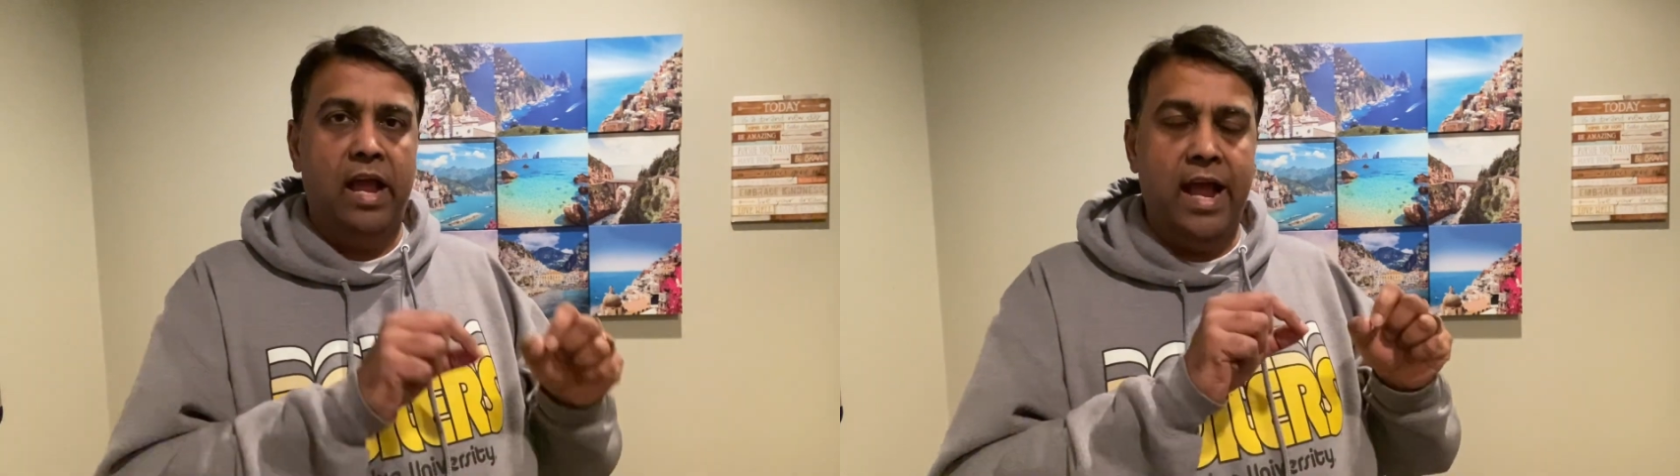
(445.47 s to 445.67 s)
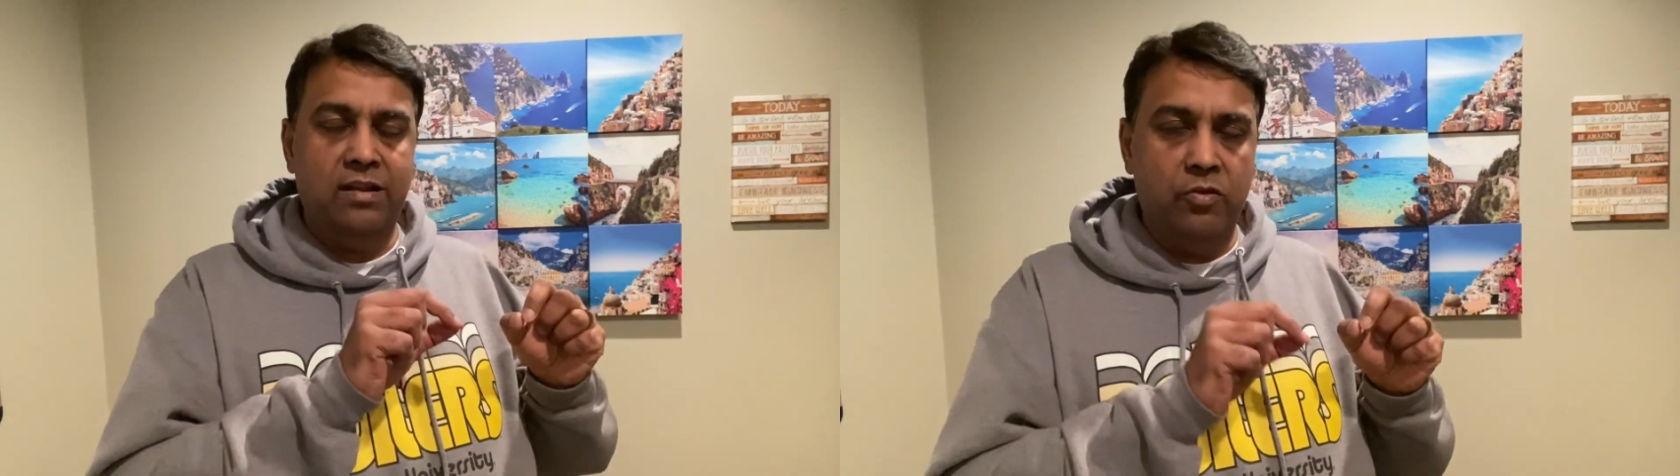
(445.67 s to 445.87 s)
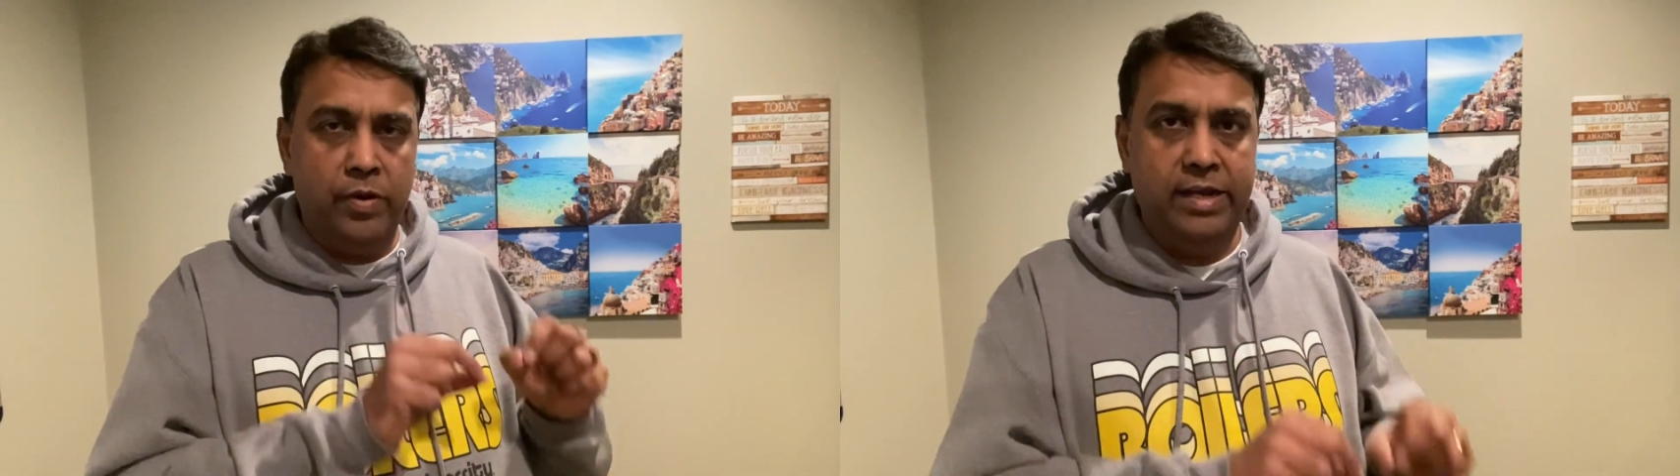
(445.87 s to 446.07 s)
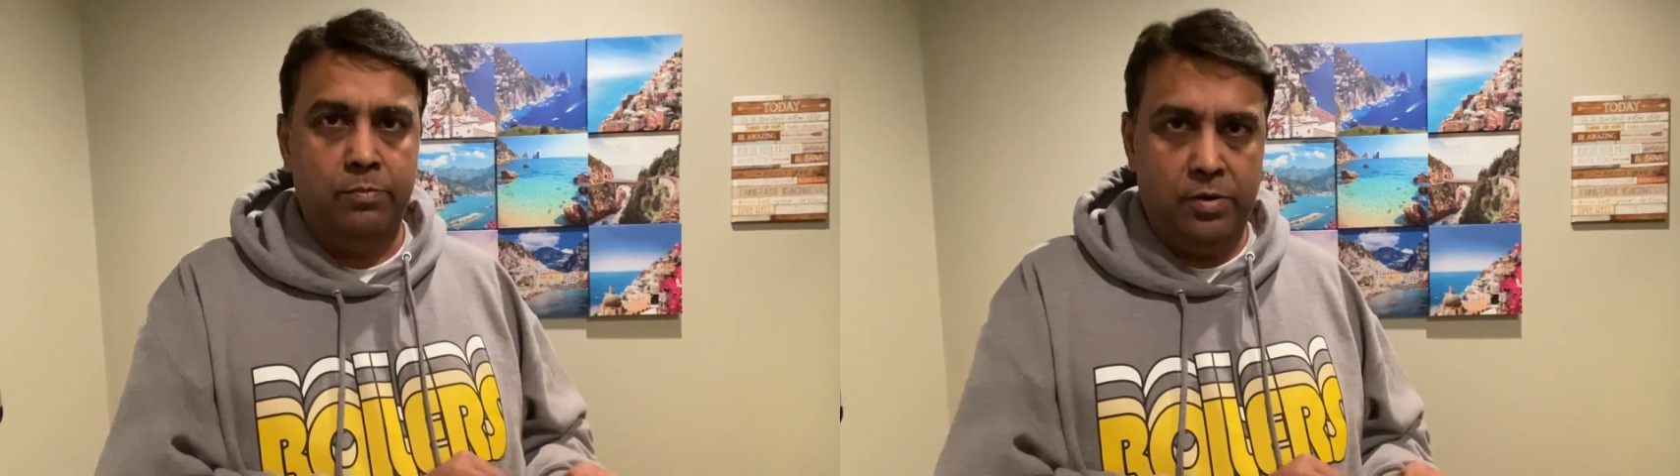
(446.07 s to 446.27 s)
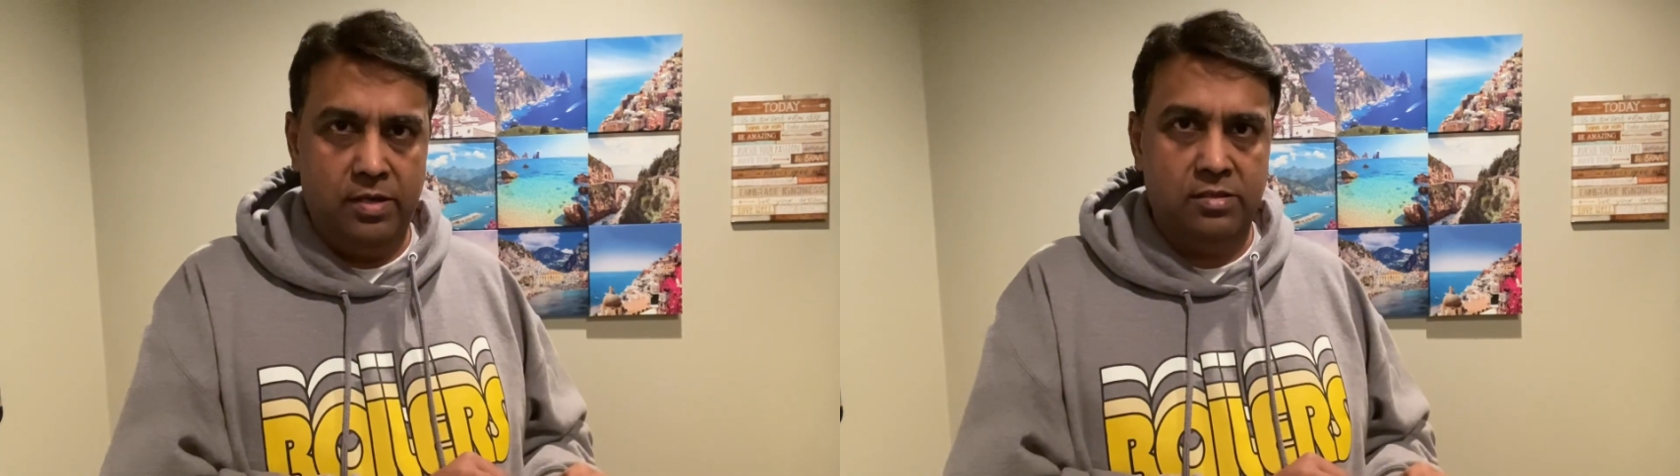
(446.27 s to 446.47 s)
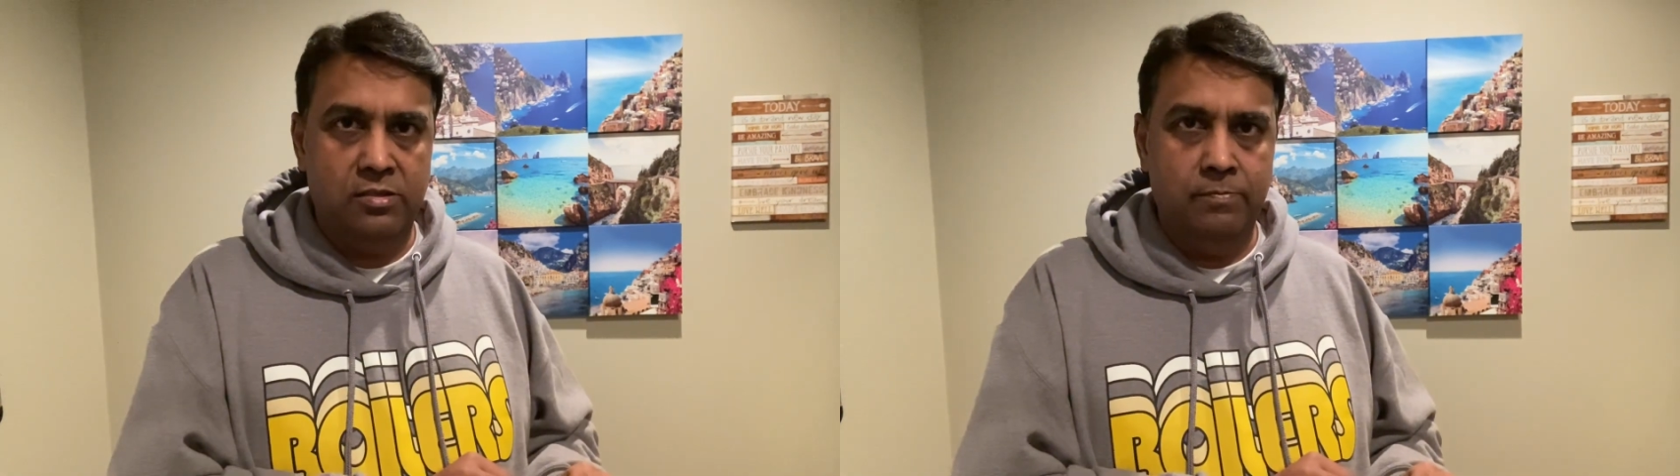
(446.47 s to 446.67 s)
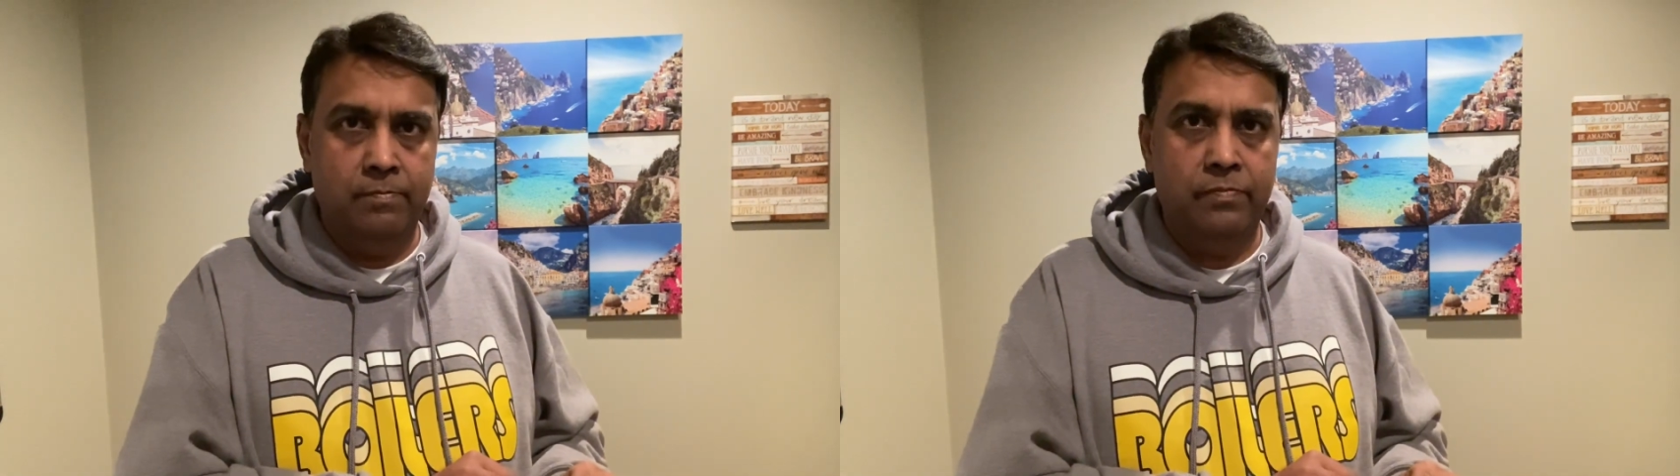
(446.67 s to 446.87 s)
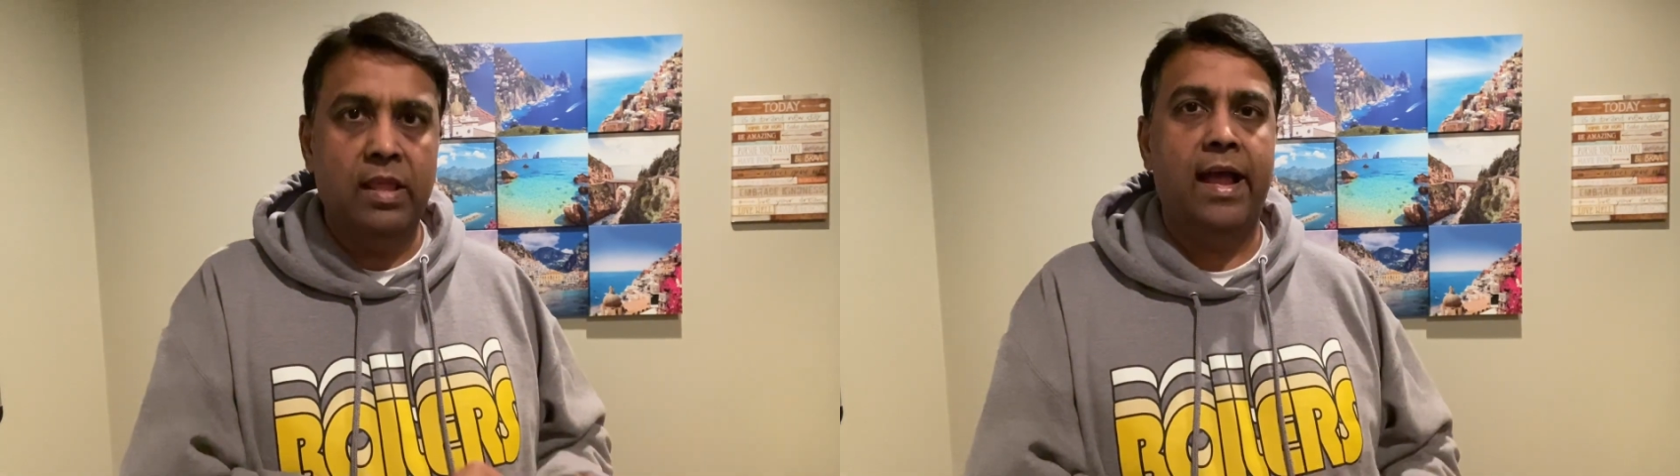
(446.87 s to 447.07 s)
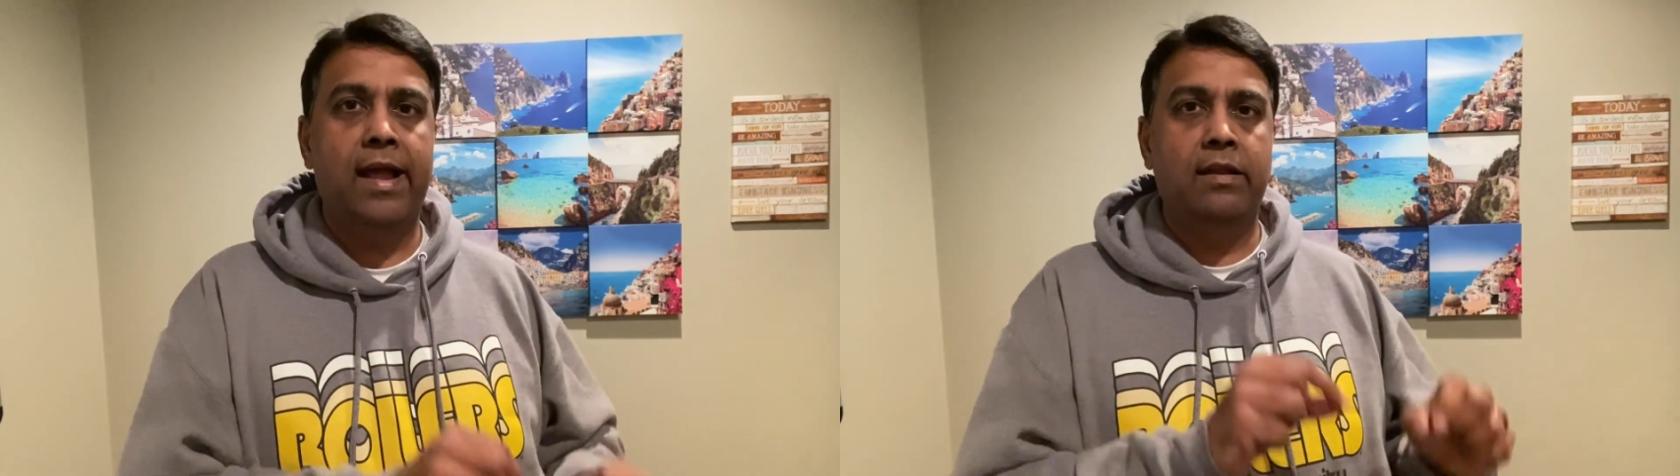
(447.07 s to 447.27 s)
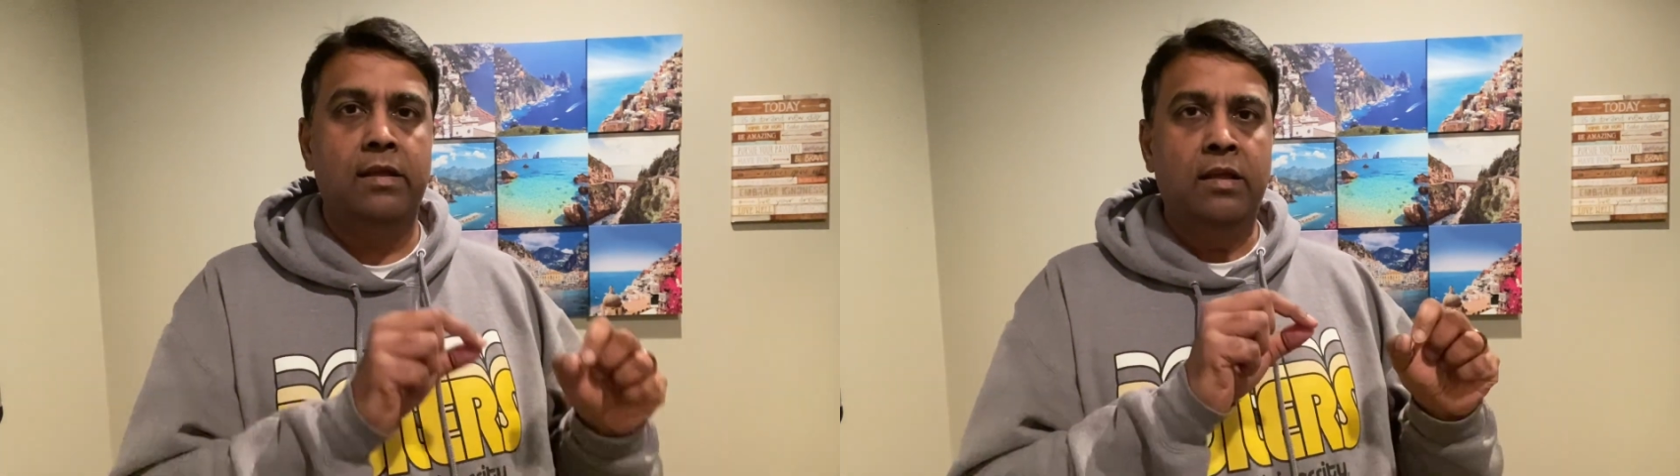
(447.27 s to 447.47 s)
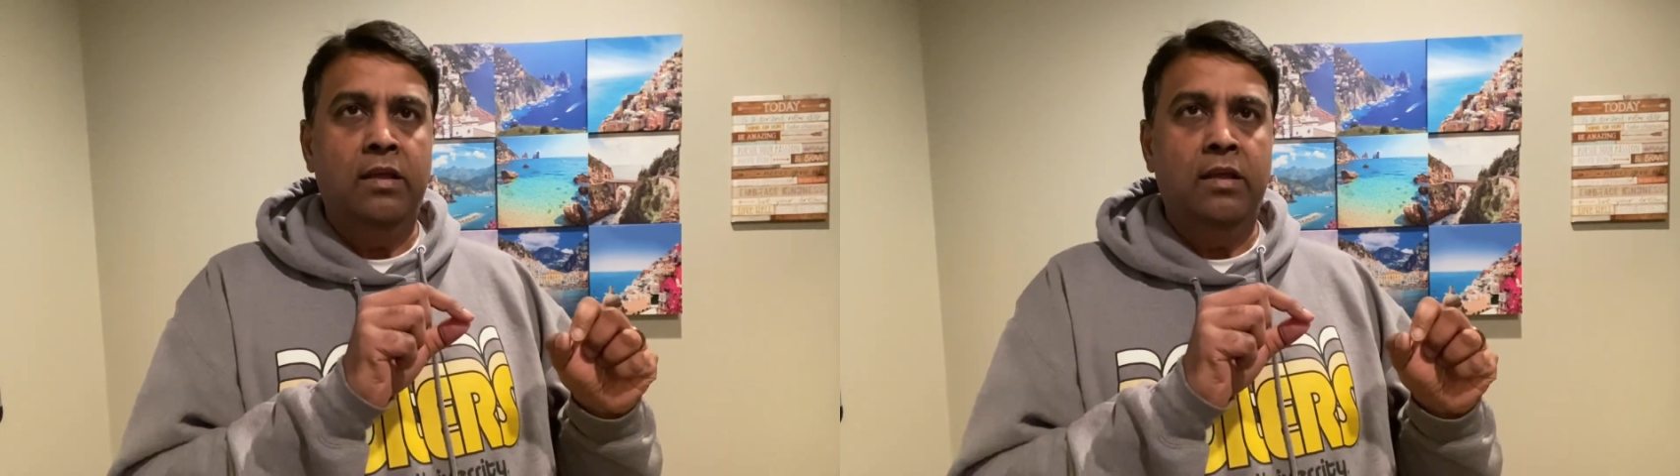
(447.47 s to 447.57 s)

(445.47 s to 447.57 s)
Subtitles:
at the right price. And